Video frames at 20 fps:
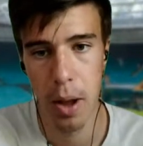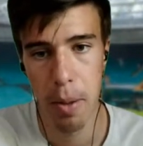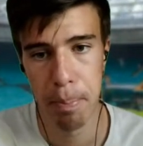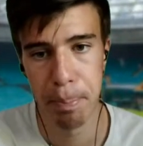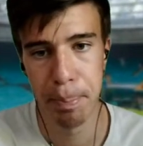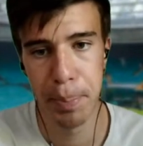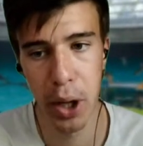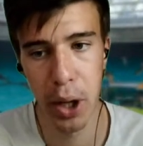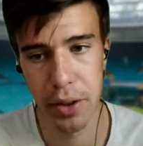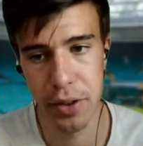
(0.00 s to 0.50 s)

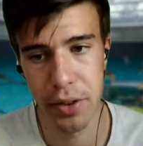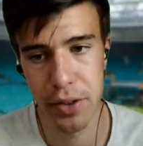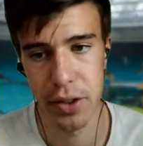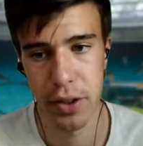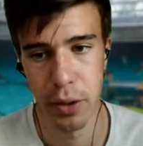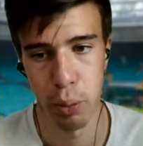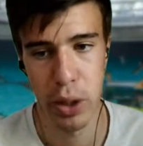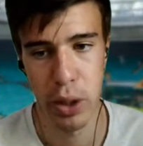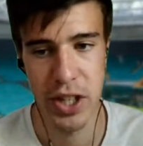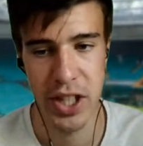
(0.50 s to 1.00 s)
But
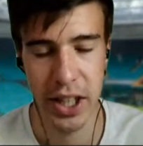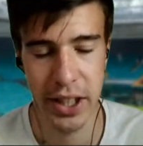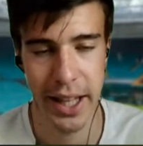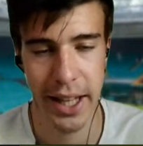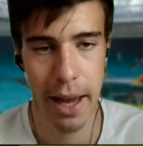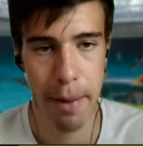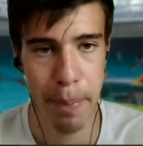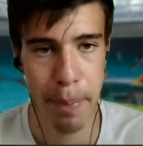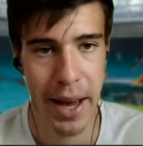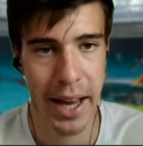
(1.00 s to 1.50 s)
we shall
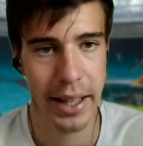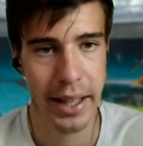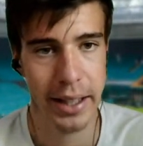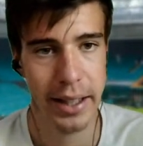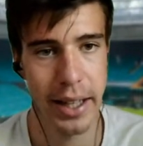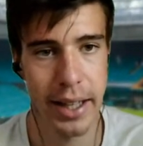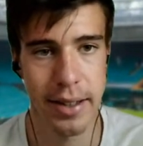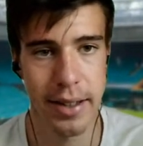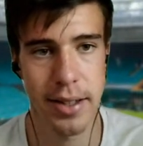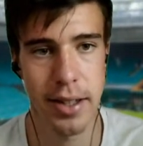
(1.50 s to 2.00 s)
get back
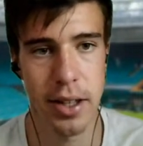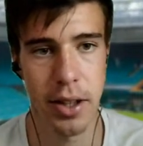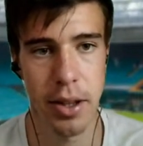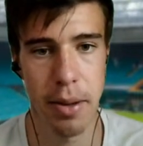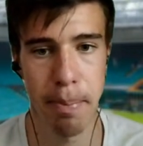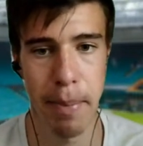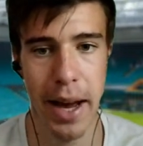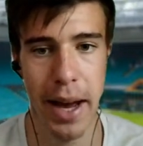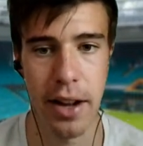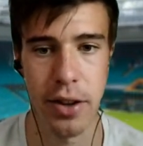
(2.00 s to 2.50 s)
into the
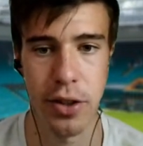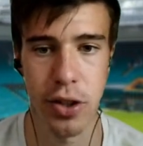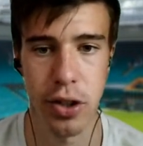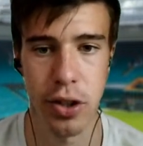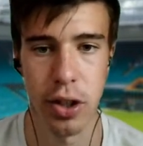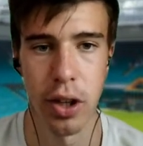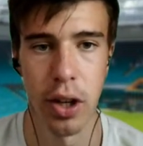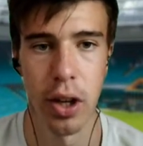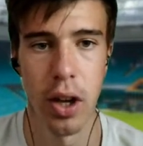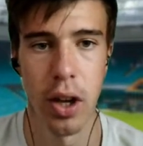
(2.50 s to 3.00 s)
match.
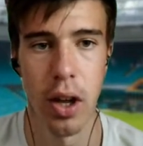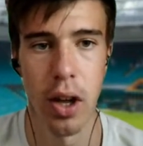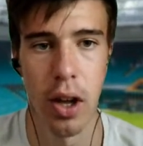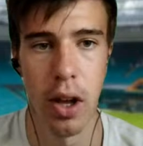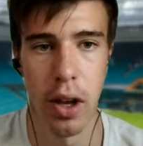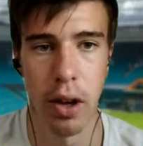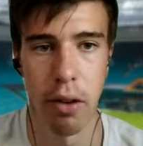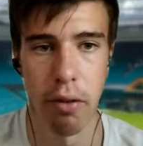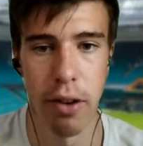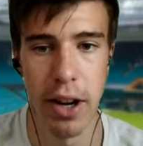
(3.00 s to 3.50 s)

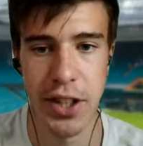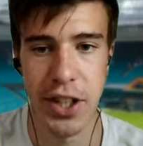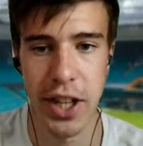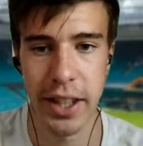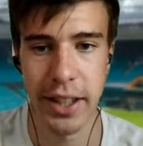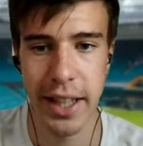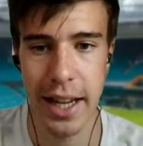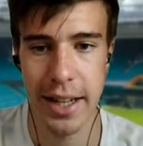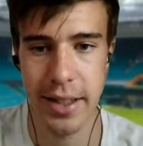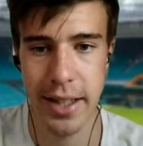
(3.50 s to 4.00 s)
Richard
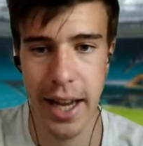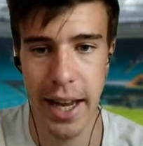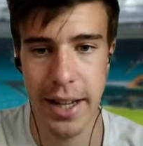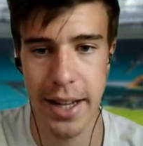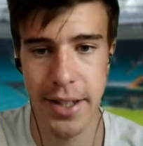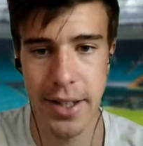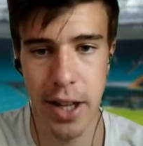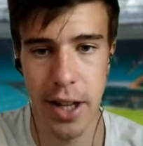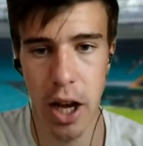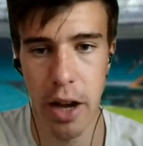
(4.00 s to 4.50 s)
Gasquet
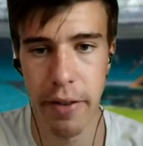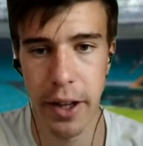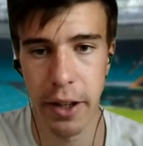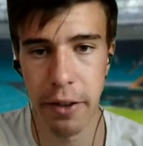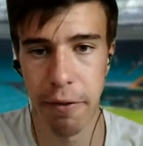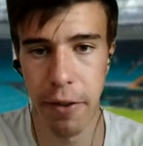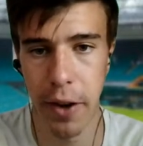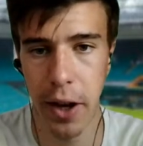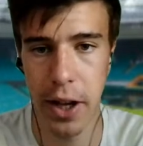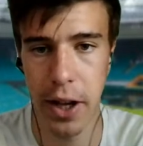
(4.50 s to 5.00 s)
serving
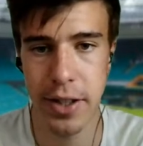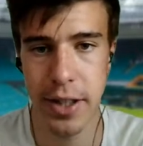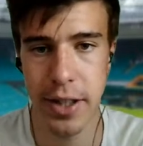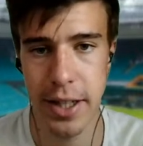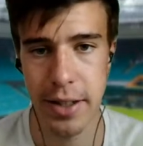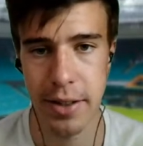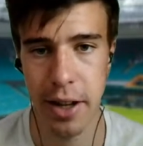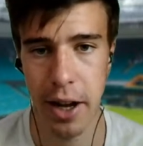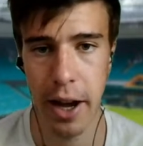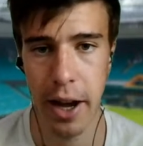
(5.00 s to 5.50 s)
first this
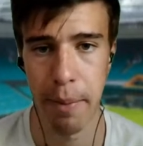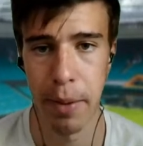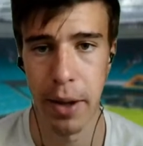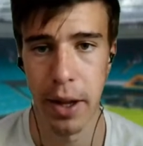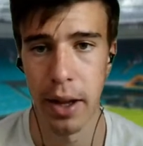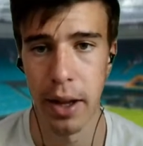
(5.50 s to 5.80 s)
time.